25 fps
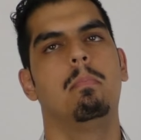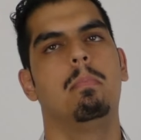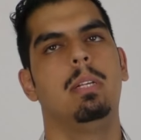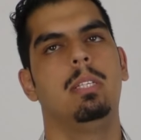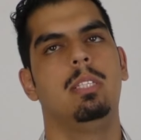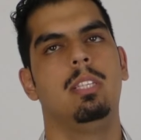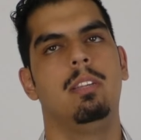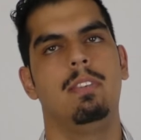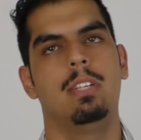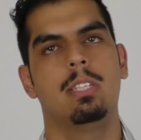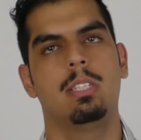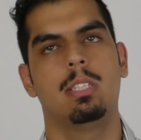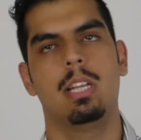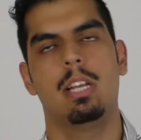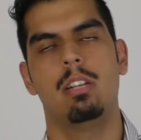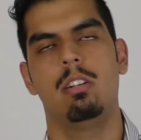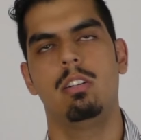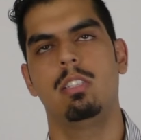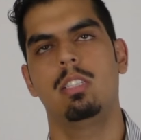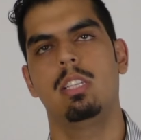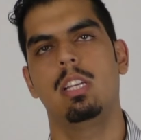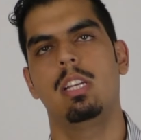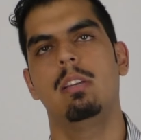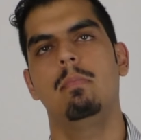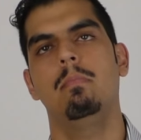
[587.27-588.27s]
Pacific
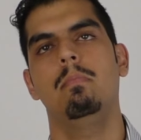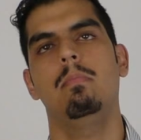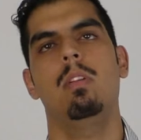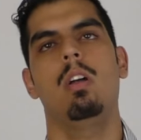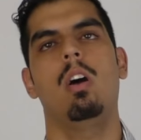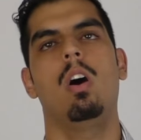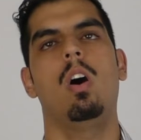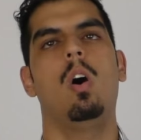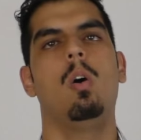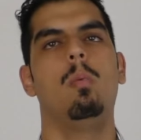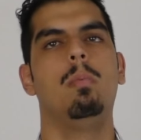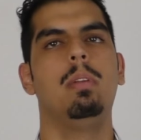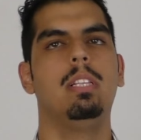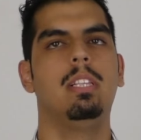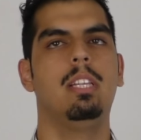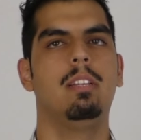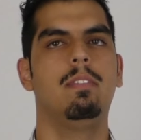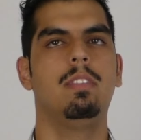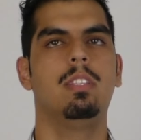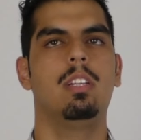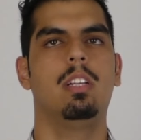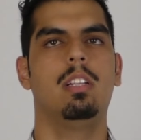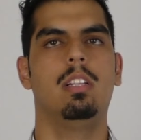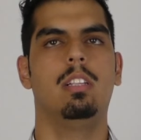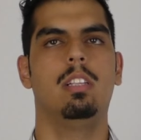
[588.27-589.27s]
Standard Time. I'll be
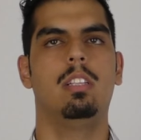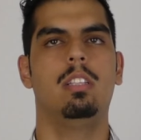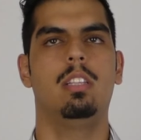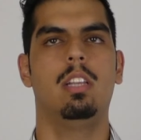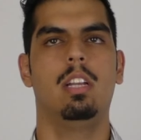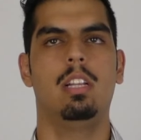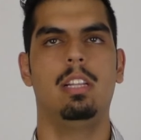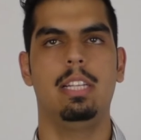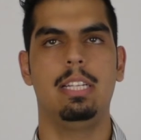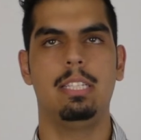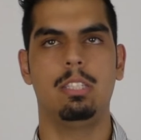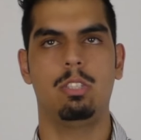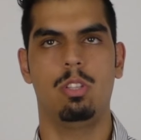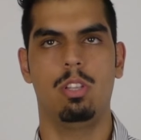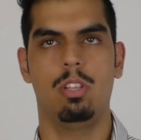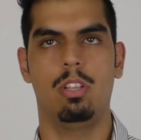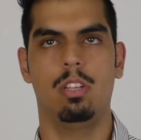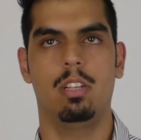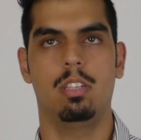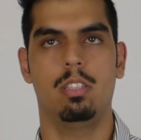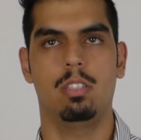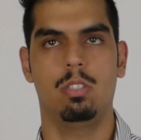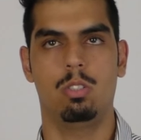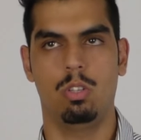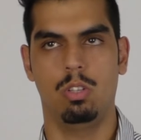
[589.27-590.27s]
leaving the link to
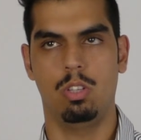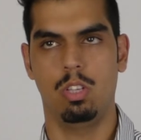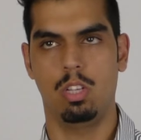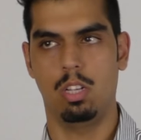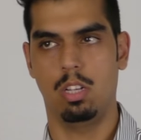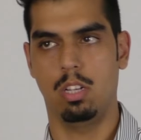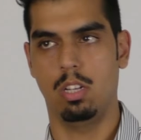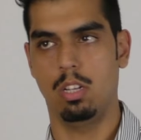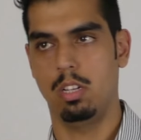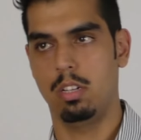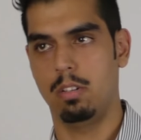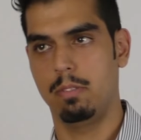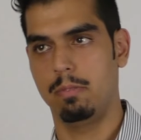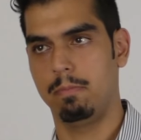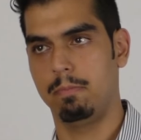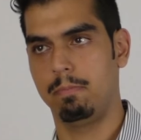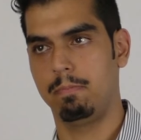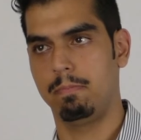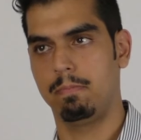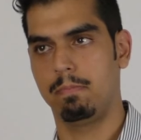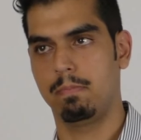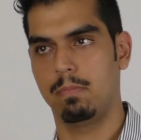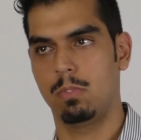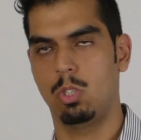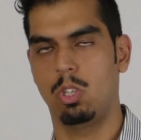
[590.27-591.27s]
the
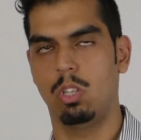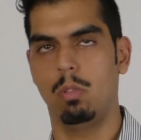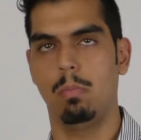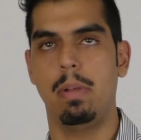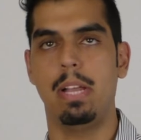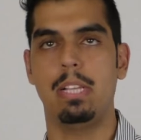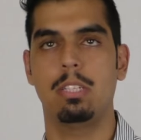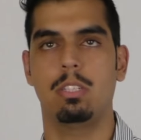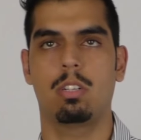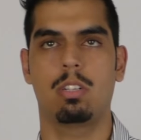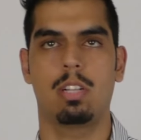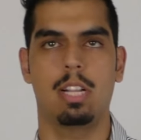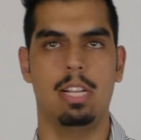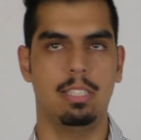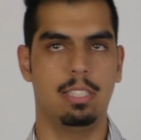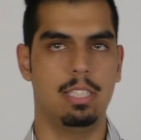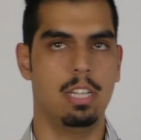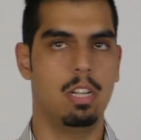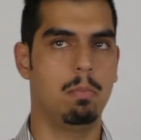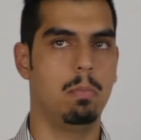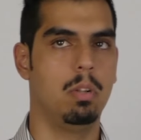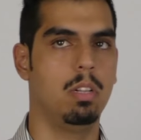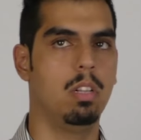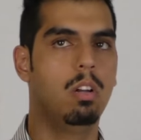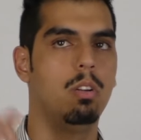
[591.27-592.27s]
masterclass
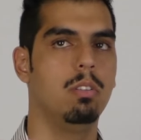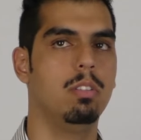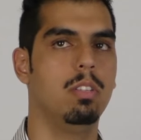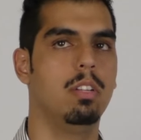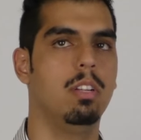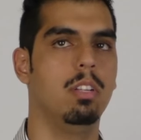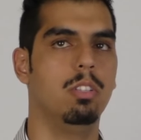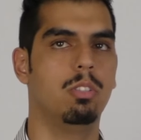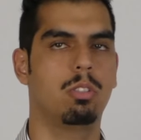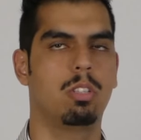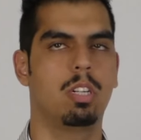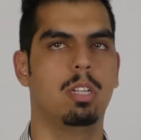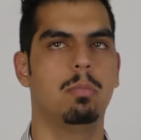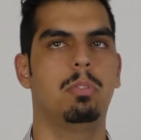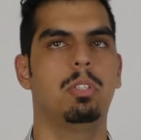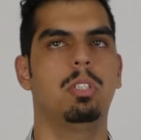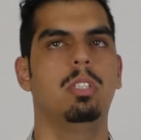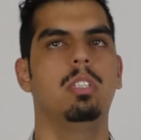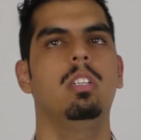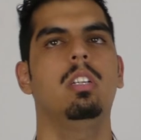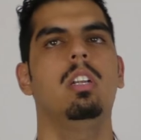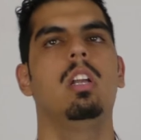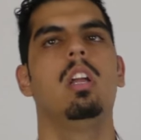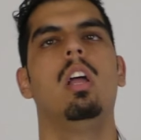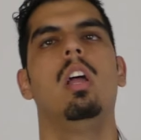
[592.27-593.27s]
down below in the
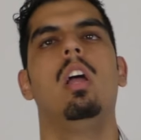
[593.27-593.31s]
description.